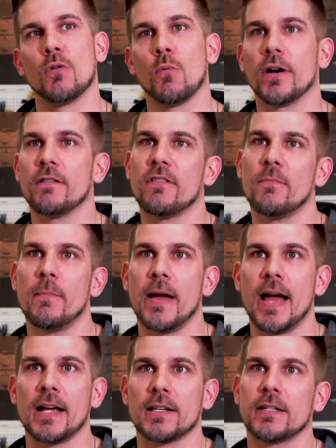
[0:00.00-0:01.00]
aware of the
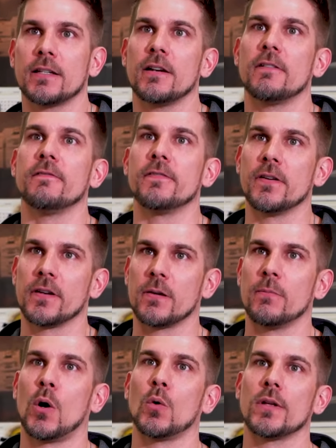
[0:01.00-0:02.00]
mass of the
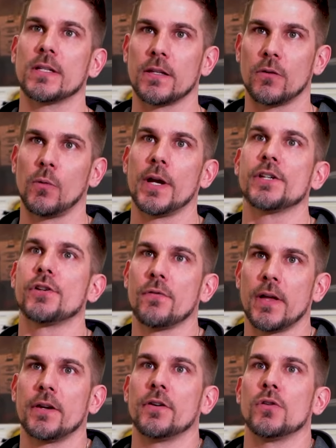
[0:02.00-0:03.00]
components and the ratio
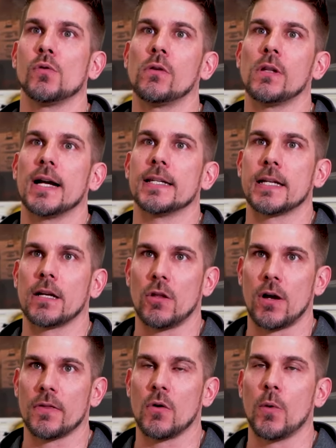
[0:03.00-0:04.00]
that you're utilizing
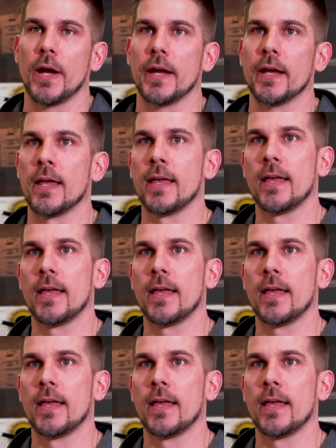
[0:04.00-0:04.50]
along the way.